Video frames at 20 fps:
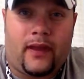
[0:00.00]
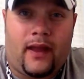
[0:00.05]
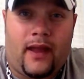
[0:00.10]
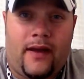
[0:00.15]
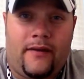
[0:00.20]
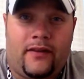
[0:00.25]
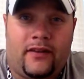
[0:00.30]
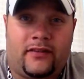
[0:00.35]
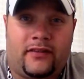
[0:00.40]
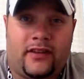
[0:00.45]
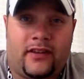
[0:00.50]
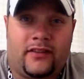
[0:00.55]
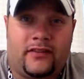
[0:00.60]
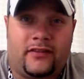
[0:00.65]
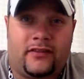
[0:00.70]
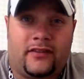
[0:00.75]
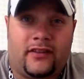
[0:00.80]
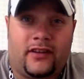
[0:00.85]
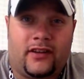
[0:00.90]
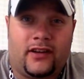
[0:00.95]
Ever
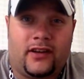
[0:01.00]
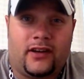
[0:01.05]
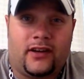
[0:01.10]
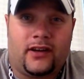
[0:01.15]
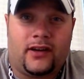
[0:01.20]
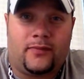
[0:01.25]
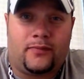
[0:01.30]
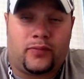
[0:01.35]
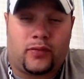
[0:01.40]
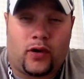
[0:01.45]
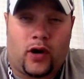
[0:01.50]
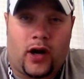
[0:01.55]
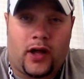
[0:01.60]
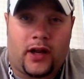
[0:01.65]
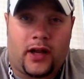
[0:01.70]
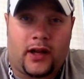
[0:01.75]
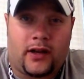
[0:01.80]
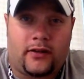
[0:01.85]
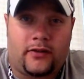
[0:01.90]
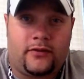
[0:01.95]
since the
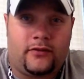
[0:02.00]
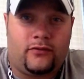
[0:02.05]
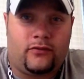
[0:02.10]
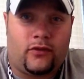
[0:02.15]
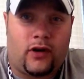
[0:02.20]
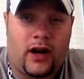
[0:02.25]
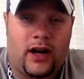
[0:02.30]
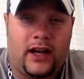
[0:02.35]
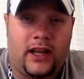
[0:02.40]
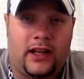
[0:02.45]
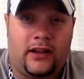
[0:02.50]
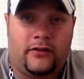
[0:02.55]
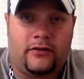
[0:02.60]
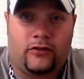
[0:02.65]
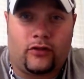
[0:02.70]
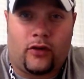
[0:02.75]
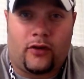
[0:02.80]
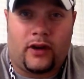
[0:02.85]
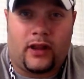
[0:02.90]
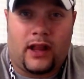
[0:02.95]
product, writing,
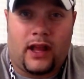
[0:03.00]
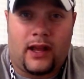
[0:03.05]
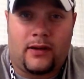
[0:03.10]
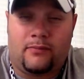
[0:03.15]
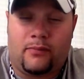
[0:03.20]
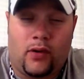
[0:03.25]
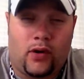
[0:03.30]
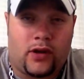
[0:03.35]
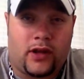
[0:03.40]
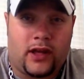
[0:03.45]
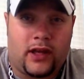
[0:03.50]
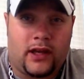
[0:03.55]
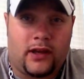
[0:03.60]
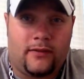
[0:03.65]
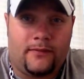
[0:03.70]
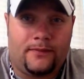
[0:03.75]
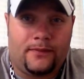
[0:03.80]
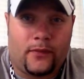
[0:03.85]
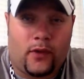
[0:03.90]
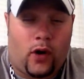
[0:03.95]
storyline,
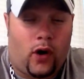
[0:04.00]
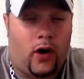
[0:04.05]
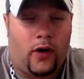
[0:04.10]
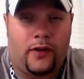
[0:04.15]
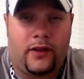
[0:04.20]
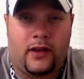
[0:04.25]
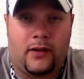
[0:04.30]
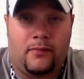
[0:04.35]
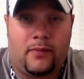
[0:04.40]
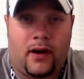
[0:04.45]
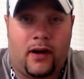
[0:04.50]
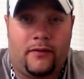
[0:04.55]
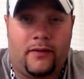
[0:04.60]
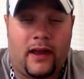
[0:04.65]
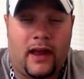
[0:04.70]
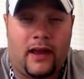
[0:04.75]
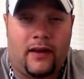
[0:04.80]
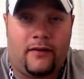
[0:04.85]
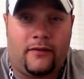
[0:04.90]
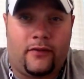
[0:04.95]
booking, all the above
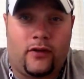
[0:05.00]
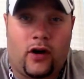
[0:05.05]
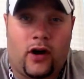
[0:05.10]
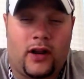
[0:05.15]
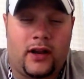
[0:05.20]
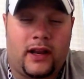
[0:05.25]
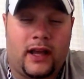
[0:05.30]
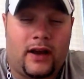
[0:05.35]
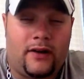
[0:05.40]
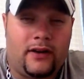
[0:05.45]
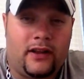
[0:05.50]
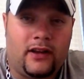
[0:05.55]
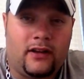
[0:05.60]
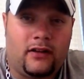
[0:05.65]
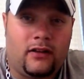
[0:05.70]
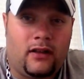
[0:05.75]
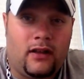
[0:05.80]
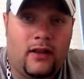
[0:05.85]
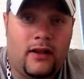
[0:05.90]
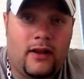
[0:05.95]
have gone
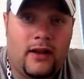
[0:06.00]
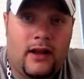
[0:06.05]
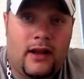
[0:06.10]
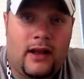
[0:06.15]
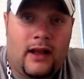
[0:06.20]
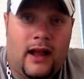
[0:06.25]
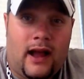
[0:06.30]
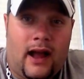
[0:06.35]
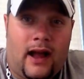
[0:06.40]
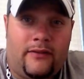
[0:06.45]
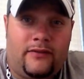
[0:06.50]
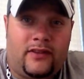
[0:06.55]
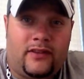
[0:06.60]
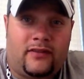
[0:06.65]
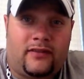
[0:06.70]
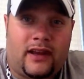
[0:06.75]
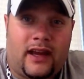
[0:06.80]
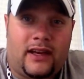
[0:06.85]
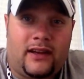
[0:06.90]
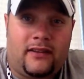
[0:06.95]
downhill, I've
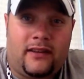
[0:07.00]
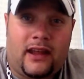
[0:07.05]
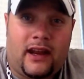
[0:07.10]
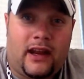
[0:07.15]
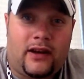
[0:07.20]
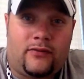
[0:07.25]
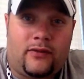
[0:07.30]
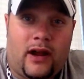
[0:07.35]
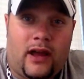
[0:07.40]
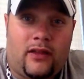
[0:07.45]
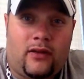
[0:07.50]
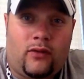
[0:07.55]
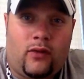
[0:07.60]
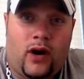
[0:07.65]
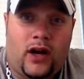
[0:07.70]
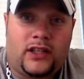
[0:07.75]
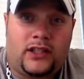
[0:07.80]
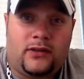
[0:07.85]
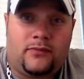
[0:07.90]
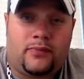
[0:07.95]
decided that I'd rather
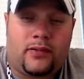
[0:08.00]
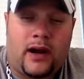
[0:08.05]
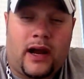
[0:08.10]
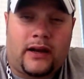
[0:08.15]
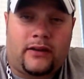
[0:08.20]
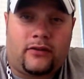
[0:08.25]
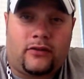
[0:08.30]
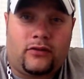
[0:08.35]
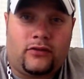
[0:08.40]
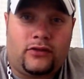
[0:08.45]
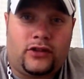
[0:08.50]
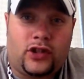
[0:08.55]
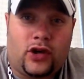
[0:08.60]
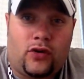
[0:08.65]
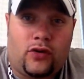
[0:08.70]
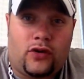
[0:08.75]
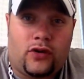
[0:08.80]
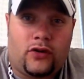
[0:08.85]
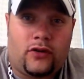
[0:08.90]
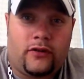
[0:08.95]
watch Impractical
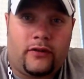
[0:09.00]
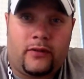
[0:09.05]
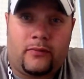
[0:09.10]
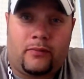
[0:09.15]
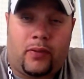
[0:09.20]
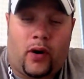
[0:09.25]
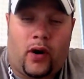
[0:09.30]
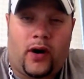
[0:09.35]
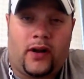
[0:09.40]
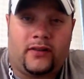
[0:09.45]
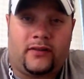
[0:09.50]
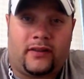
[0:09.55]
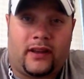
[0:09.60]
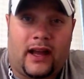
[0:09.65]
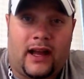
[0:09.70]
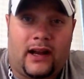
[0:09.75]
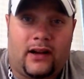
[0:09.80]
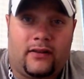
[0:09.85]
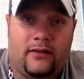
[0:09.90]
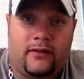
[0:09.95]
Jokers and Pawn
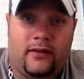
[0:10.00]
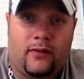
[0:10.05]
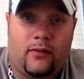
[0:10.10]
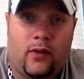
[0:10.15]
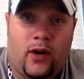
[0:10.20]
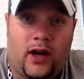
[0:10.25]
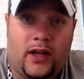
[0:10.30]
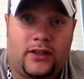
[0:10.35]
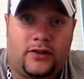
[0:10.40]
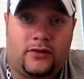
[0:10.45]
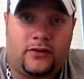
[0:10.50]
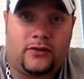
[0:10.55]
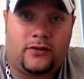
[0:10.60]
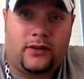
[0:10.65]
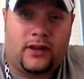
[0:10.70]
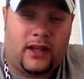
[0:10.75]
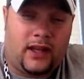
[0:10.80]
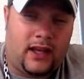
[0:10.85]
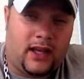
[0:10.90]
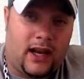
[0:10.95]
Stars than watch
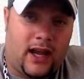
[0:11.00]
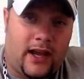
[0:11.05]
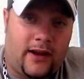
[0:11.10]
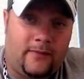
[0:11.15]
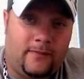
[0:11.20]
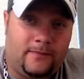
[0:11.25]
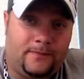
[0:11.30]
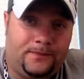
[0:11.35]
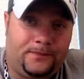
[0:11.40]
TNA.